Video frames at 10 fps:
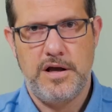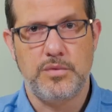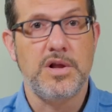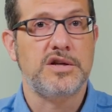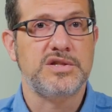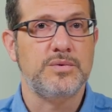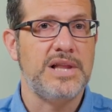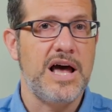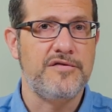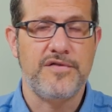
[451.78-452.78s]
It will also
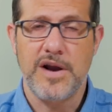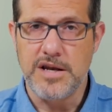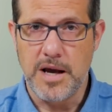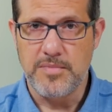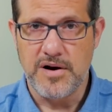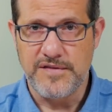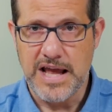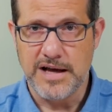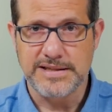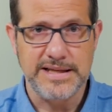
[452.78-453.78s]
allow for a number of
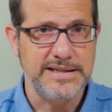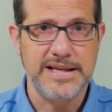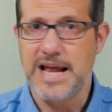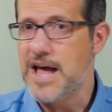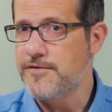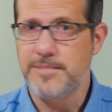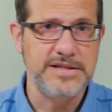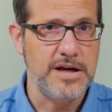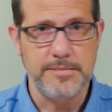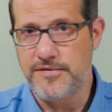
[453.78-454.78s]
analyses that haven't
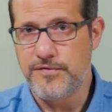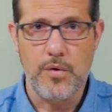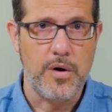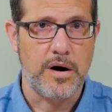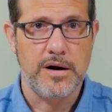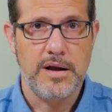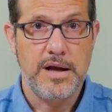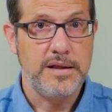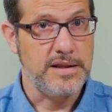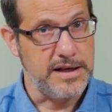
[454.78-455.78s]
been done before,
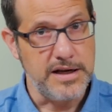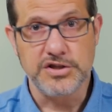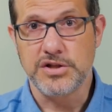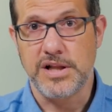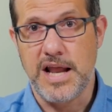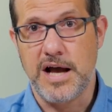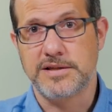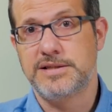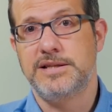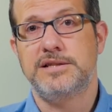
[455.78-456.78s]
the initial
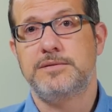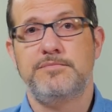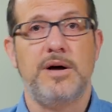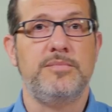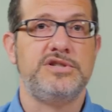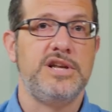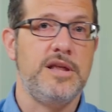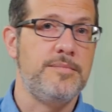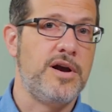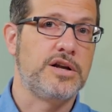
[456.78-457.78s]
analyses, published in
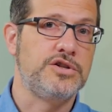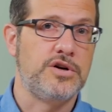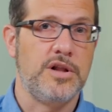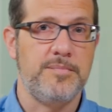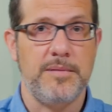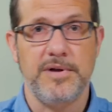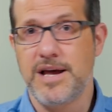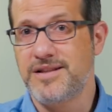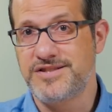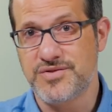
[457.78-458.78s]
the American Journal of Public
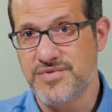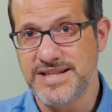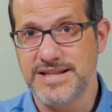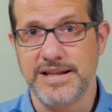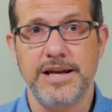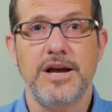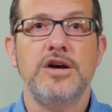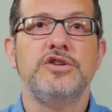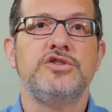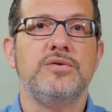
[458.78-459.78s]
Health just recently,
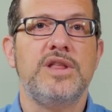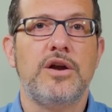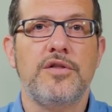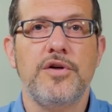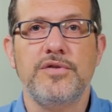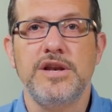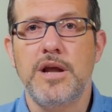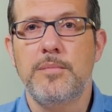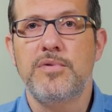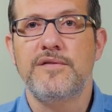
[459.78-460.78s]
showed that although the
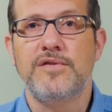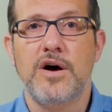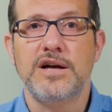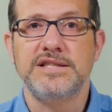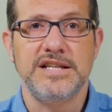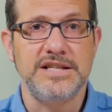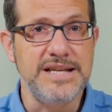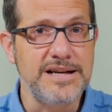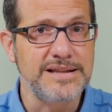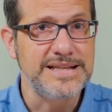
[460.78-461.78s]
number of laws had
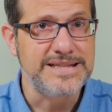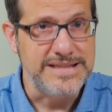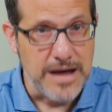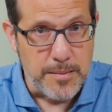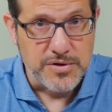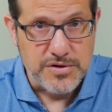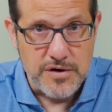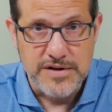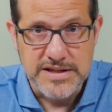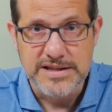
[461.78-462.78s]
nearly doubled
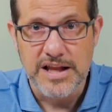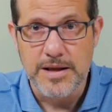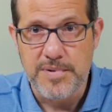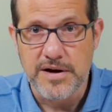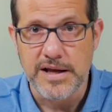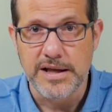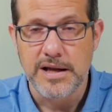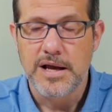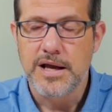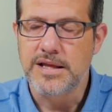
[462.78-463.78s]
over the study period,
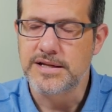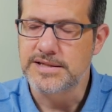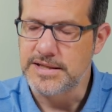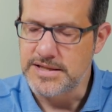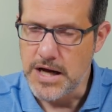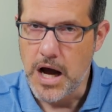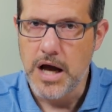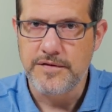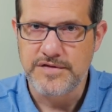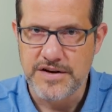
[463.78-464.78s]
there's a
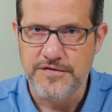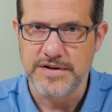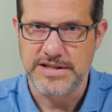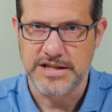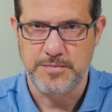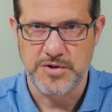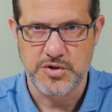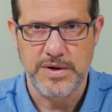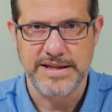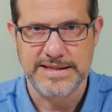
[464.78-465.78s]
ton of differences
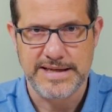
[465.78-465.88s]
between